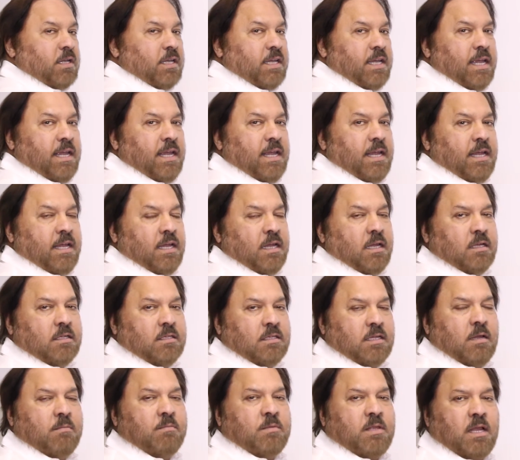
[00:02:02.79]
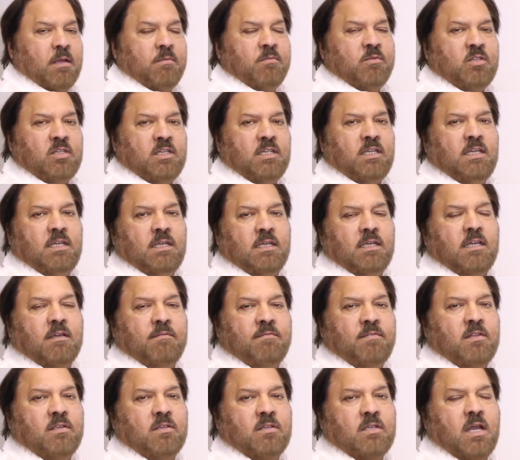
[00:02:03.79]
K, sometimes C
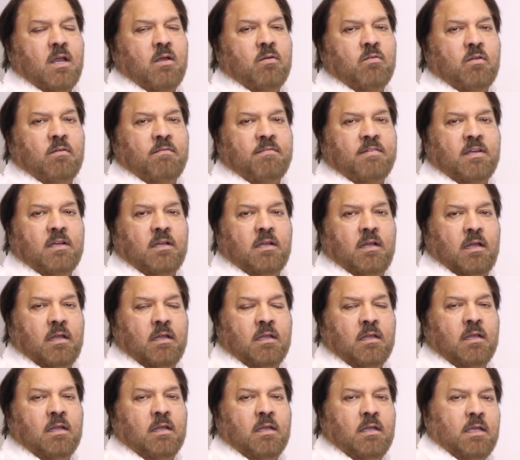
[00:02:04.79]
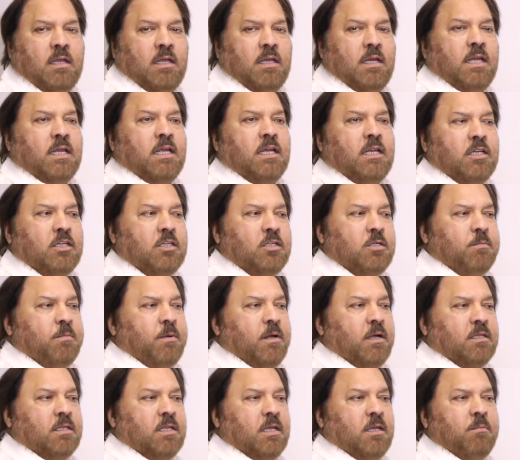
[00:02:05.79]
gives the sound of K in English,
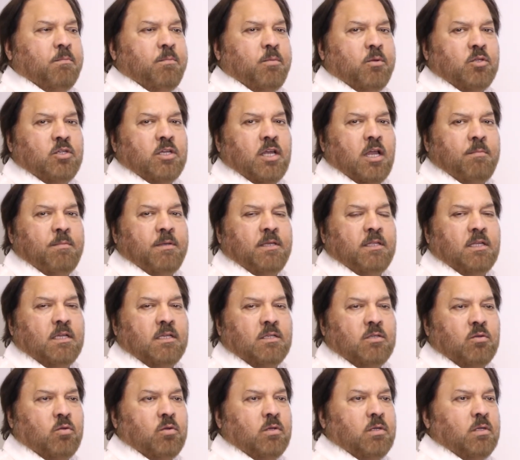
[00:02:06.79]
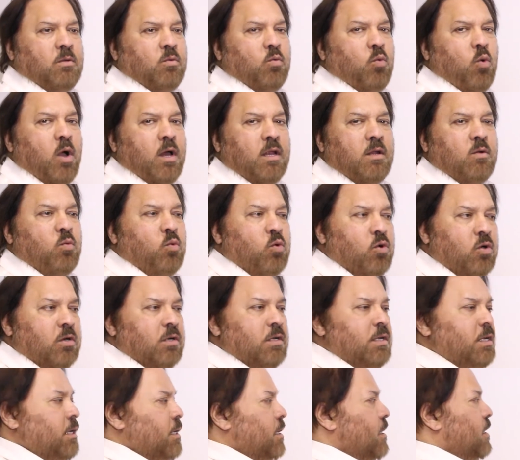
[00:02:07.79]
but in Punjabi there's only one
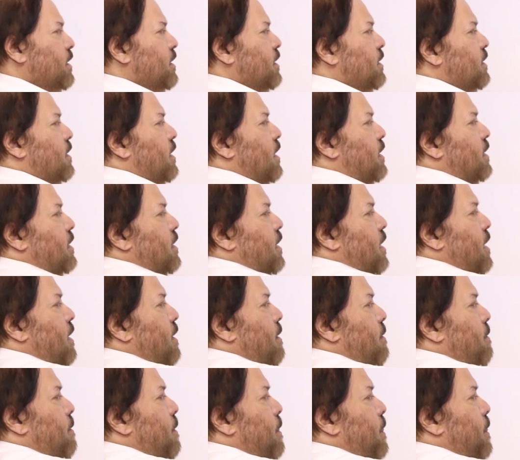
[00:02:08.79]
word, kaka.